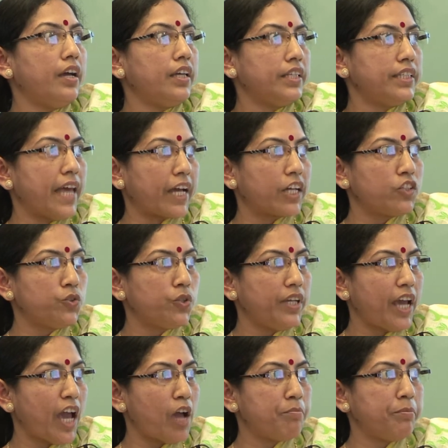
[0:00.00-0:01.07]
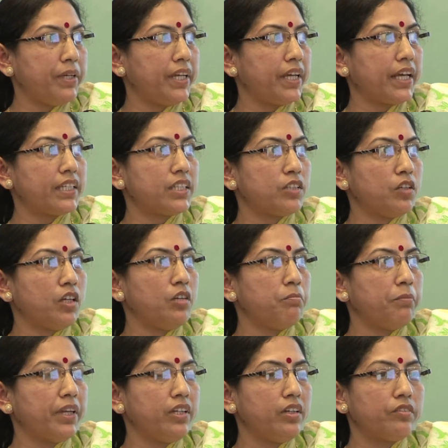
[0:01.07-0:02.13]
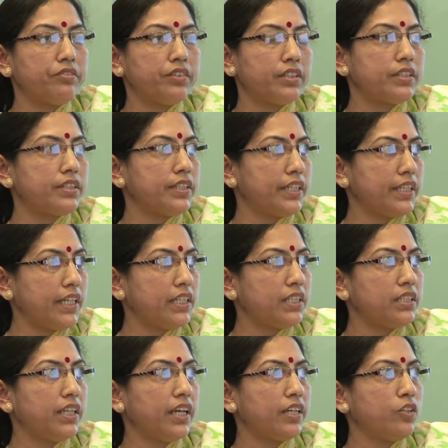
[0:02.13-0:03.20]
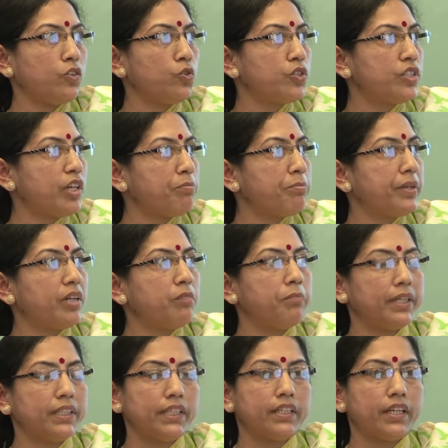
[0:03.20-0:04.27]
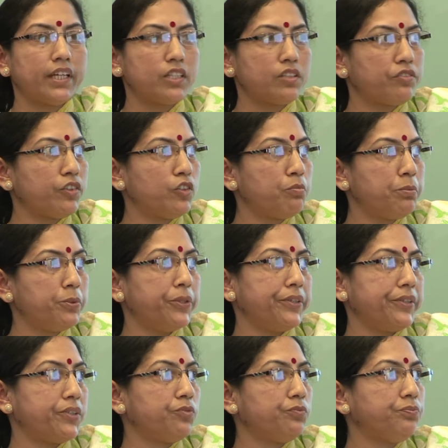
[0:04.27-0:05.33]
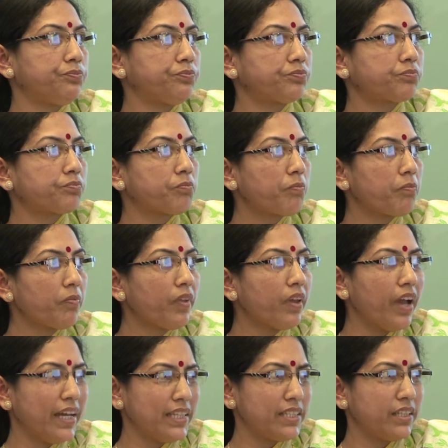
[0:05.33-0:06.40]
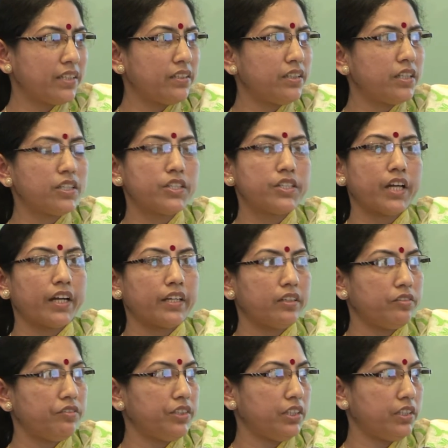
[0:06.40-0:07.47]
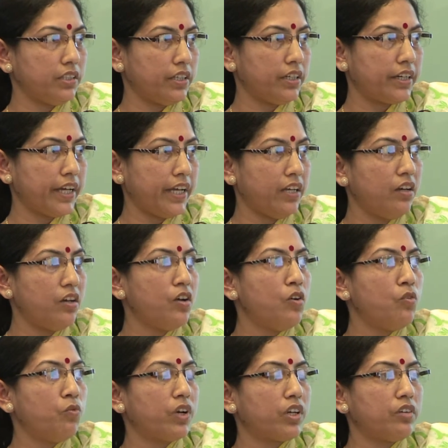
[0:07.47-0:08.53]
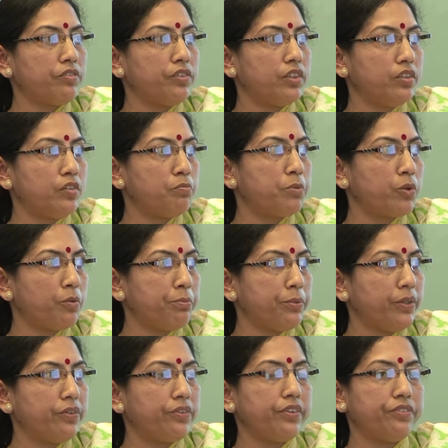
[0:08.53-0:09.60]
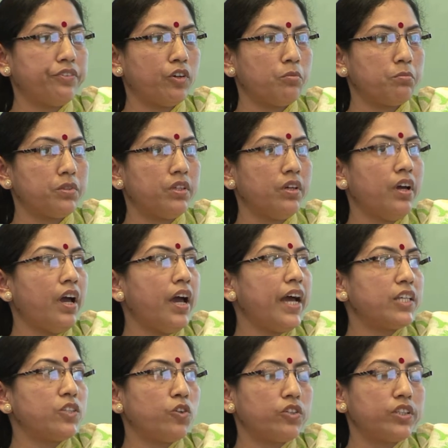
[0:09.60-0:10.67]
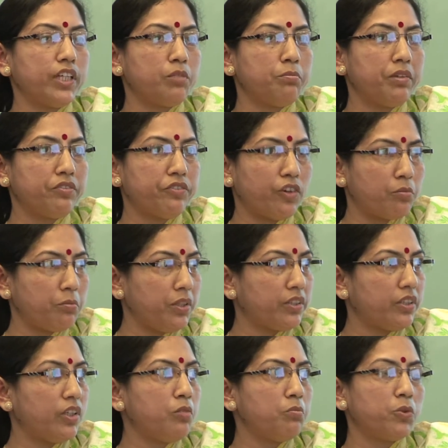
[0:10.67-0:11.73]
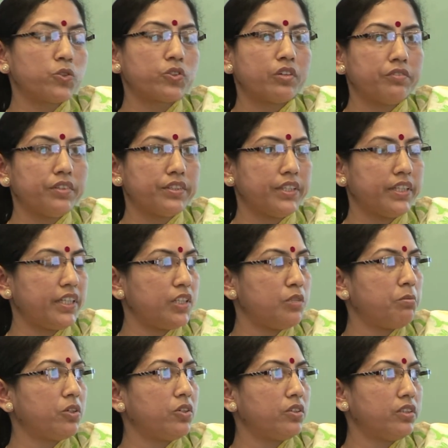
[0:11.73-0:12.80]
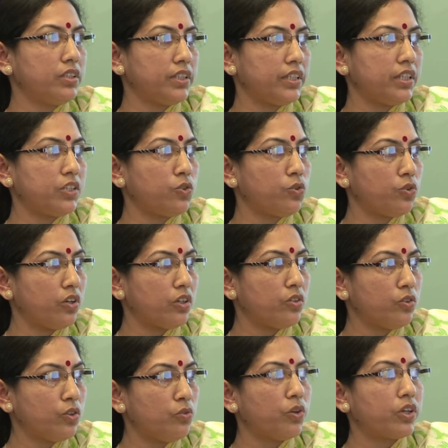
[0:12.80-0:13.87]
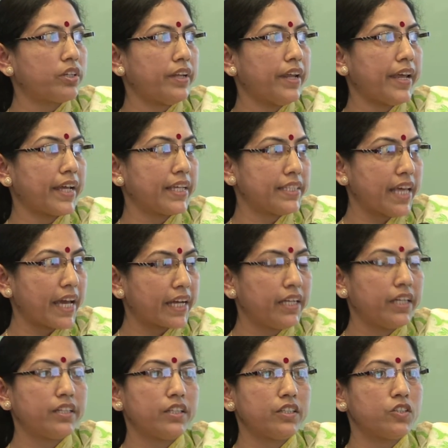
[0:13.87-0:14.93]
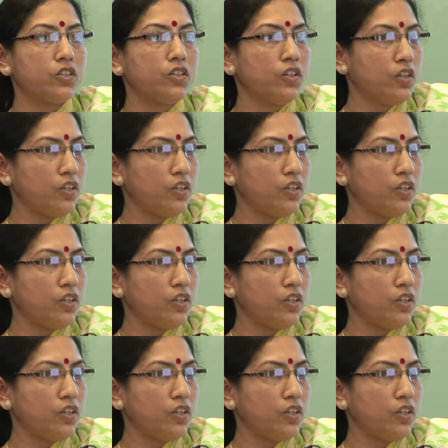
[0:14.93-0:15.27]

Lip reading: is actually happening, as in many of the cities there are no separate budget heads for the poor, and citizens charter, which is again one of the pro-poor reforms, has not yet been formulated in most of the cities because the cities do not know what exactly it is